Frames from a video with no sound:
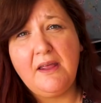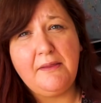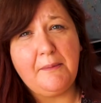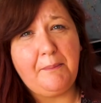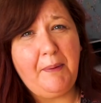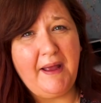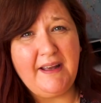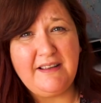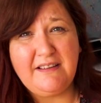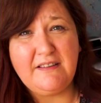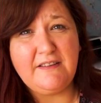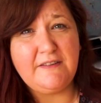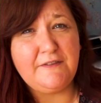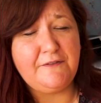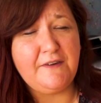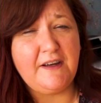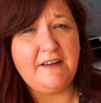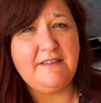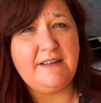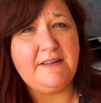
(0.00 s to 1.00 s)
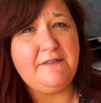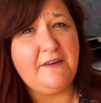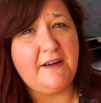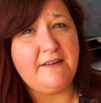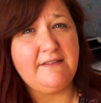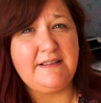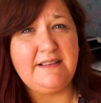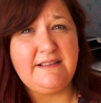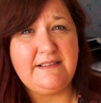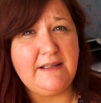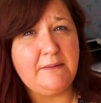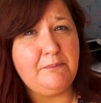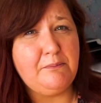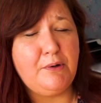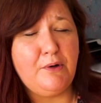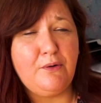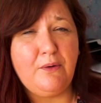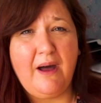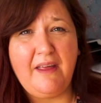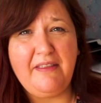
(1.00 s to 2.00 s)
the pattern's very, very
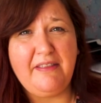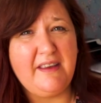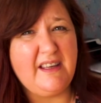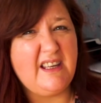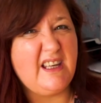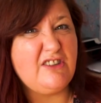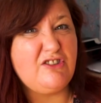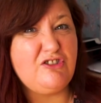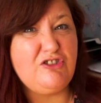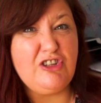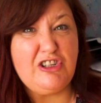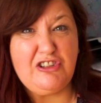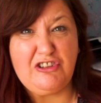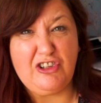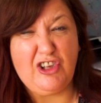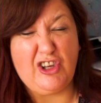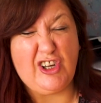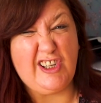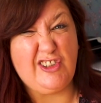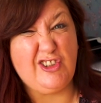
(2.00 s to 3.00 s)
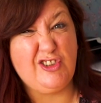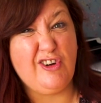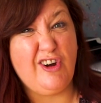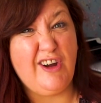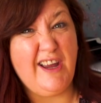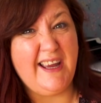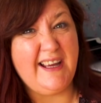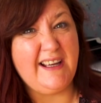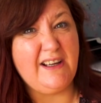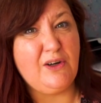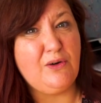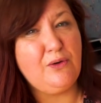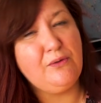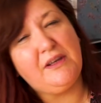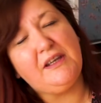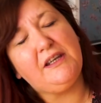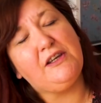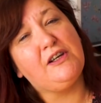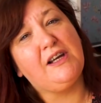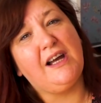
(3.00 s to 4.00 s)
simple. I think it's just like a triangle
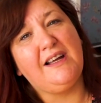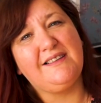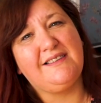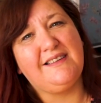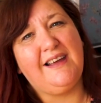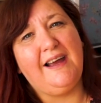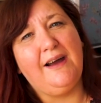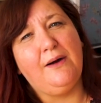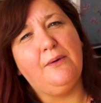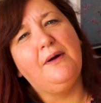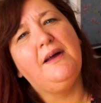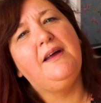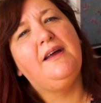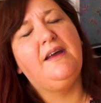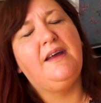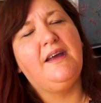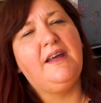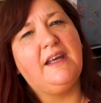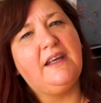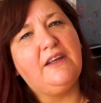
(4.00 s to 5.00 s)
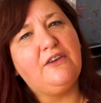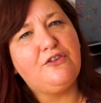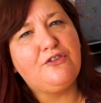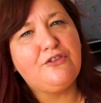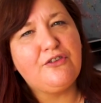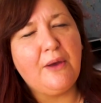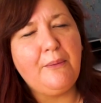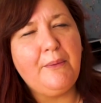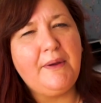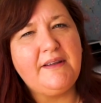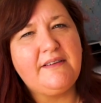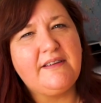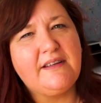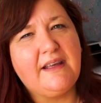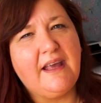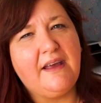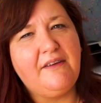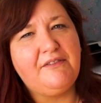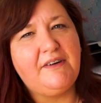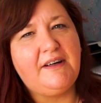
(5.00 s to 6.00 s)
that you cut out and you sew it
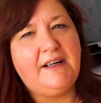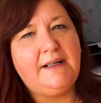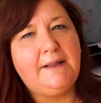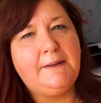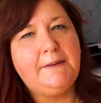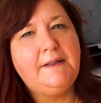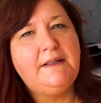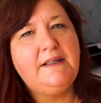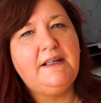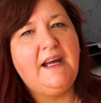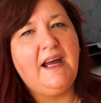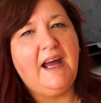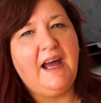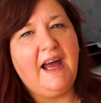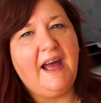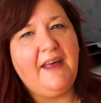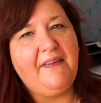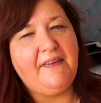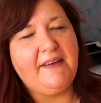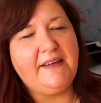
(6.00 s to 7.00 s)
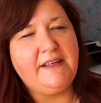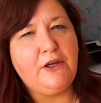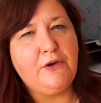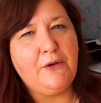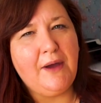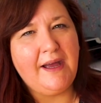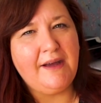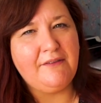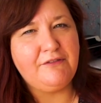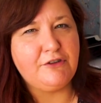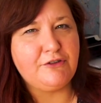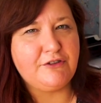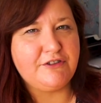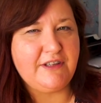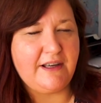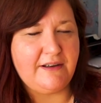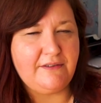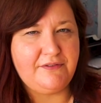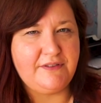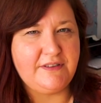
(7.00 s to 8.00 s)
together and then you have
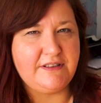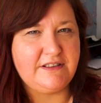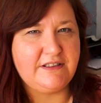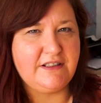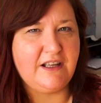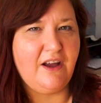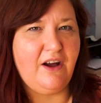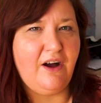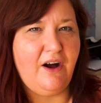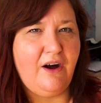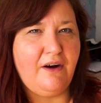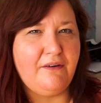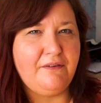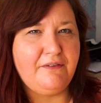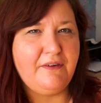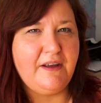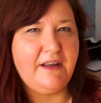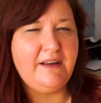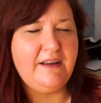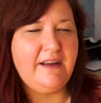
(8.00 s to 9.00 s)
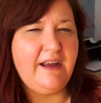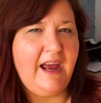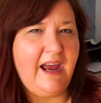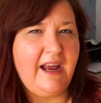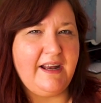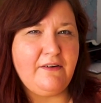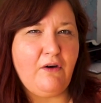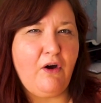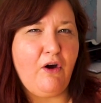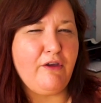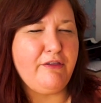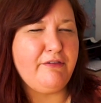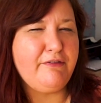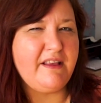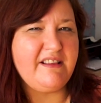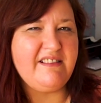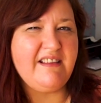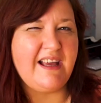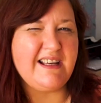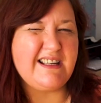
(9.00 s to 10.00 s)
yourself a scarf. And I
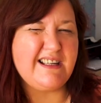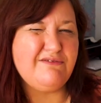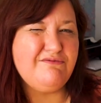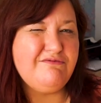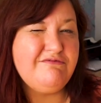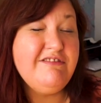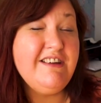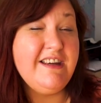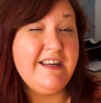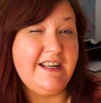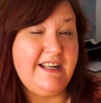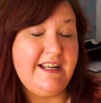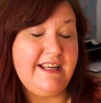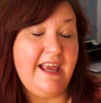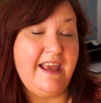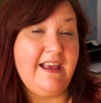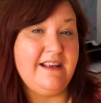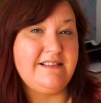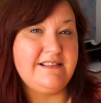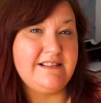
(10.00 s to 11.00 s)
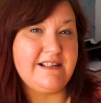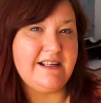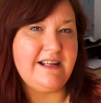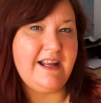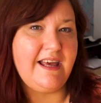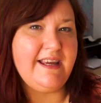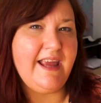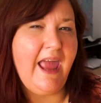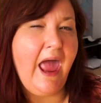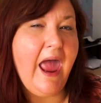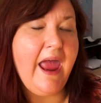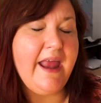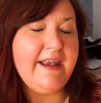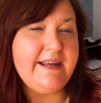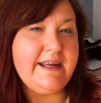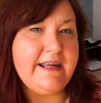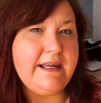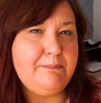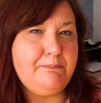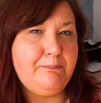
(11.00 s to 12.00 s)
think that can really escalate
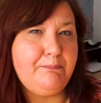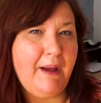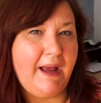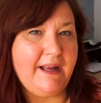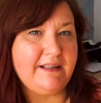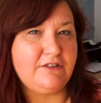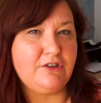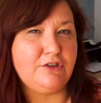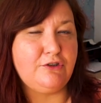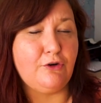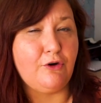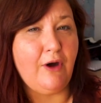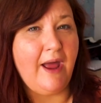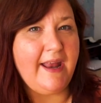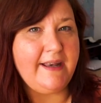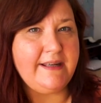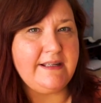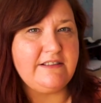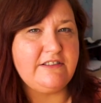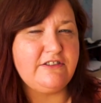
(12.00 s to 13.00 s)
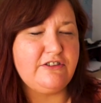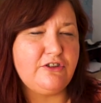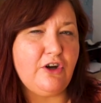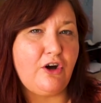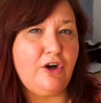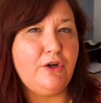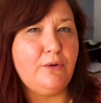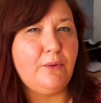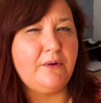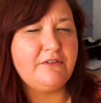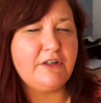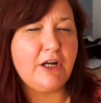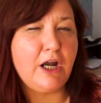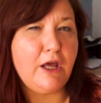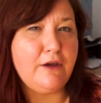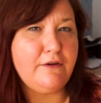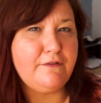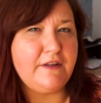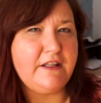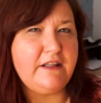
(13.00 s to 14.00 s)
any pattern or any style of
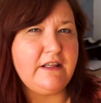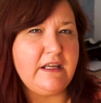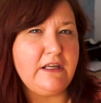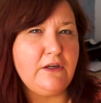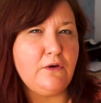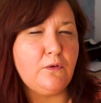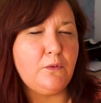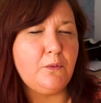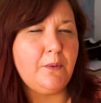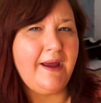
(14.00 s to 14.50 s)
clothing that you're